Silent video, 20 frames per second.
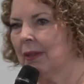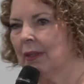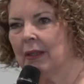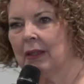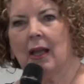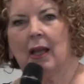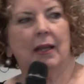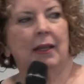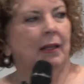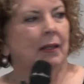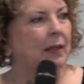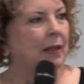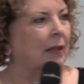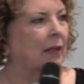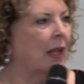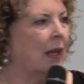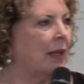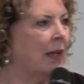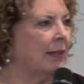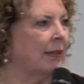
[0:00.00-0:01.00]

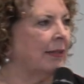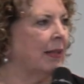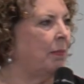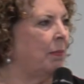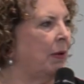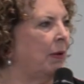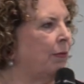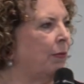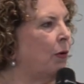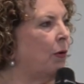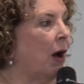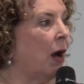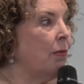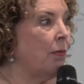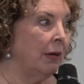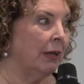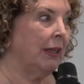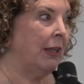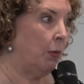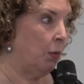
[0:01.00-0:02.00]
Like I said before, I
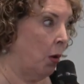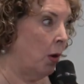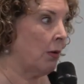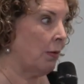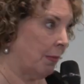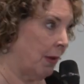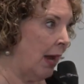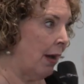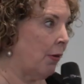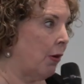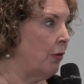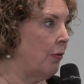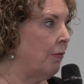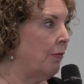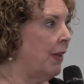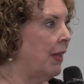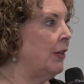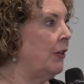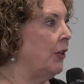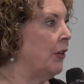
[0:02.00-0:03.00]
really want our own
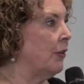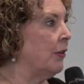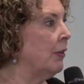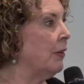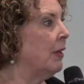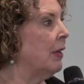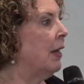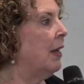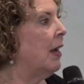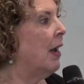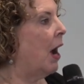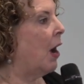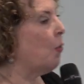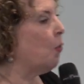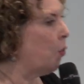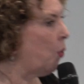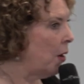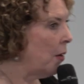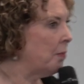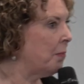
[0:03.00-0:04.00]
venue. I
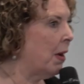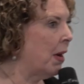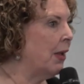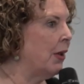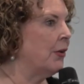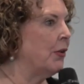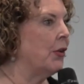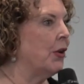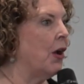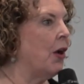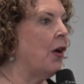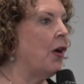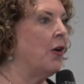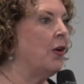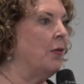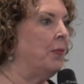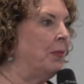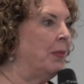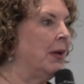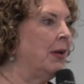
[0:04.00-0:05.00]
want my own
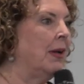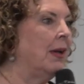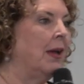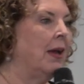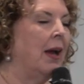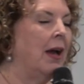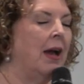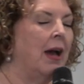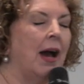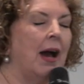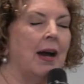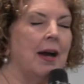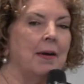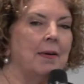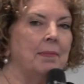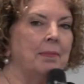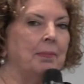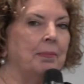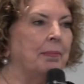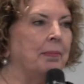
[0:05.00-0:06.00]
home.
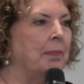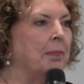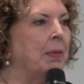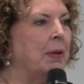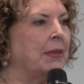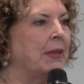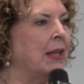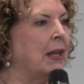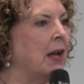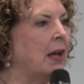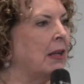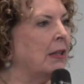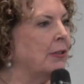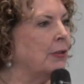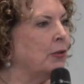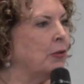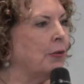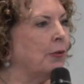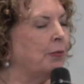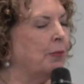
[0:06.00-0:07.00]
But then I'd
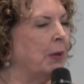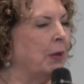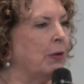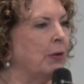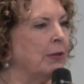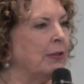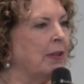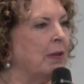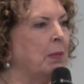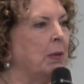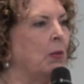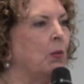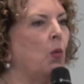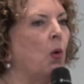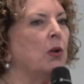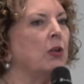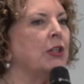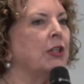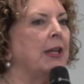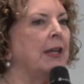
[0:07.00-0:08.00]
sort of, because I've been
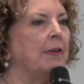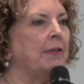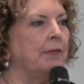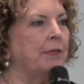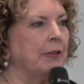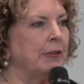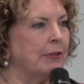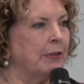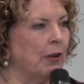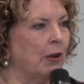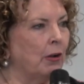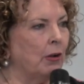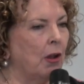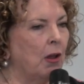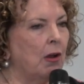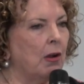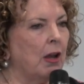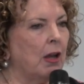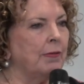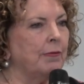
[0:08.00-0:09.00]
wanting for so
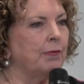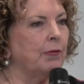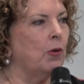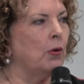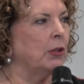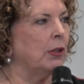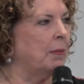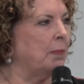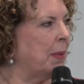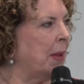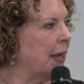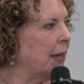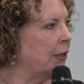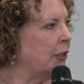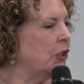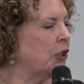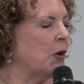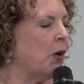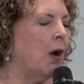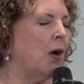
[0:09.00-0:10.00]
long, I'd fallen back
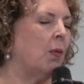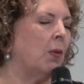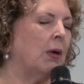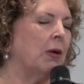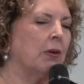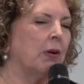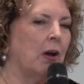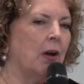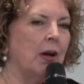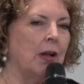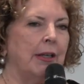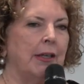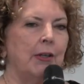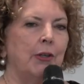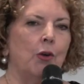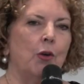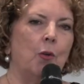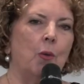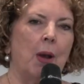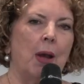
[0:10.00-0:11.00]
into, oh, well, God, in
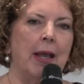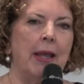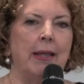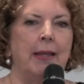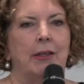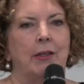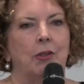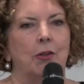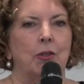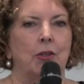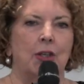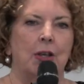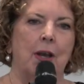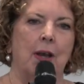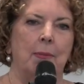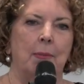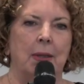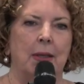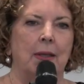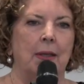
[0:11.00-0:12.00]
your way, in your
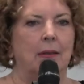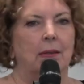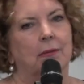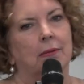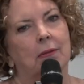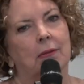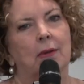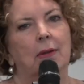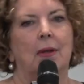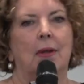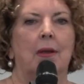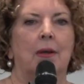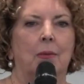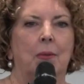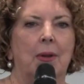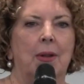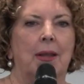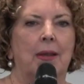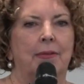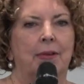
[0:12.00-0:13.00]
timing,
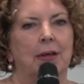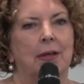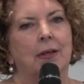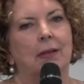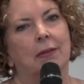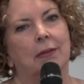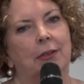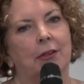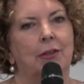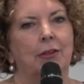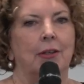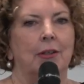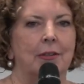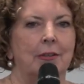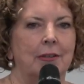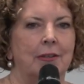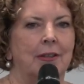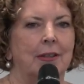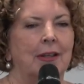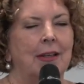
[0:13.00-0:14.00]
whatever, you
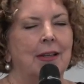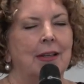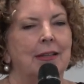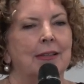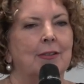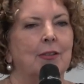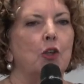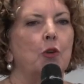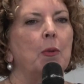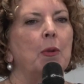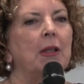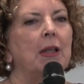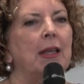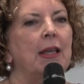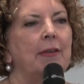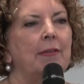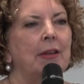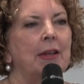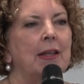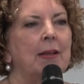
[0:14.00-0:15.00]
know, still
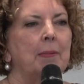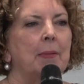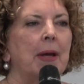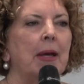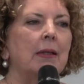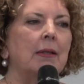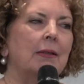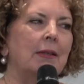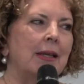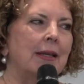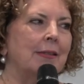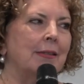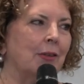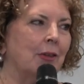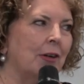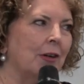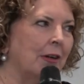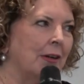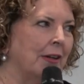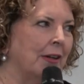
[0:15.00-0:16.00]
believing, but yes,
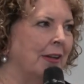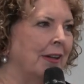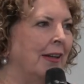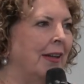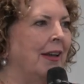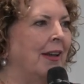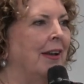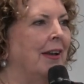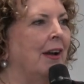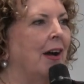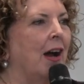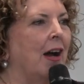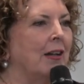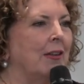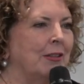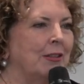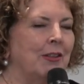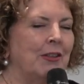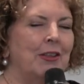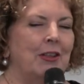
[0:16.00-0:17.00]
God.
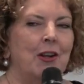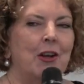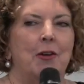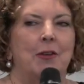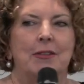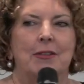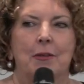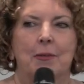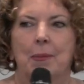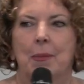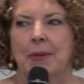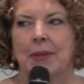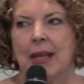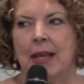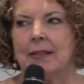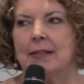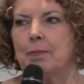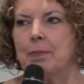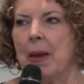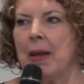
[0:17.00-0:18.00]
But
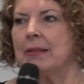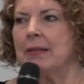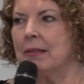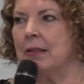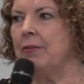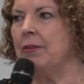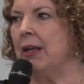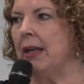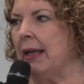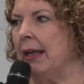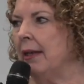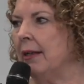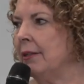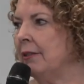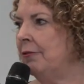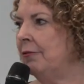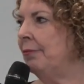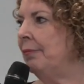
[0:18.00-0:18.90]
that's passivity.